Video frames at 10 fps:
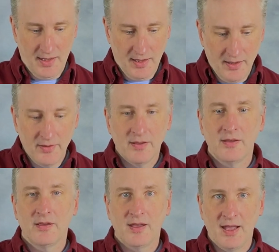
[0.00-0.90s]

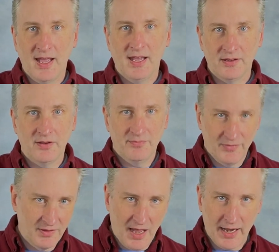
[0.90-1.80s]
and
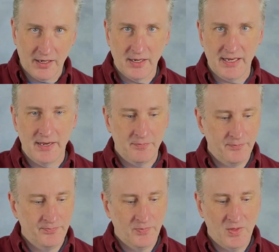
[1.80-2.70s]
the tonic again.
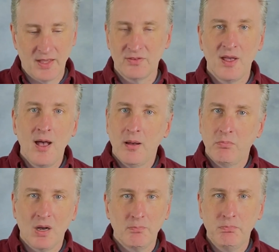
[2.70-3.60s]
That's
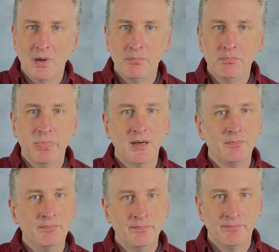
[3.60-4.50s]
bum bum
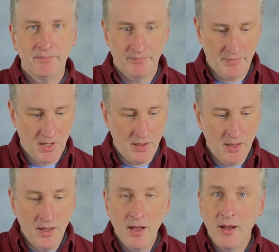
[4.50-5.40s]
bum,
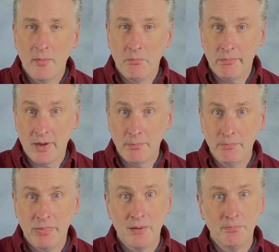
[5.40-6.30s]
bum
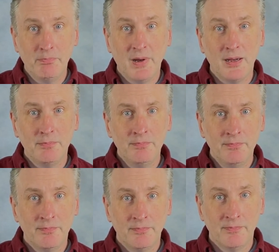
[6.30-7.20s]
bum bum,
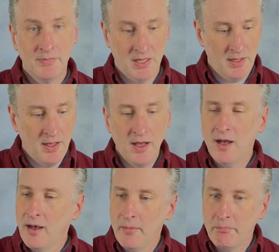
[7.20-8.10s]

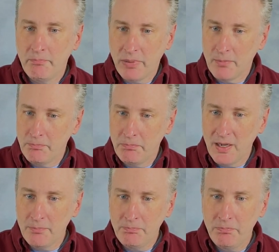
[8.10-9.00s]
bum
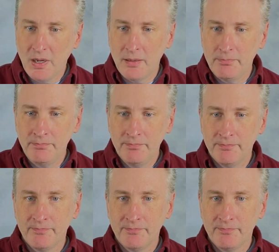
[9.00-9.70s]
bum bum.